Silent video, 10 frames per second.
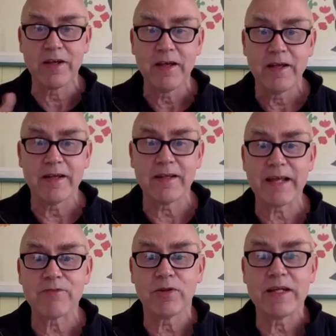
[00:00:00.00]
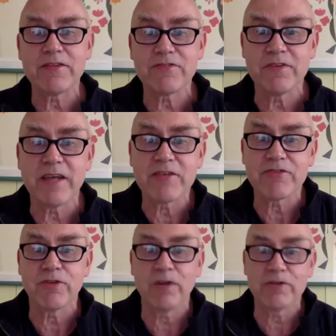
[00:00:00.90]
again, relates to the
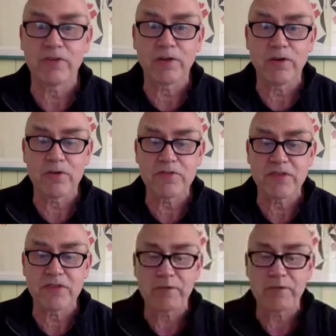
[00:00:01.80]
astrological concept.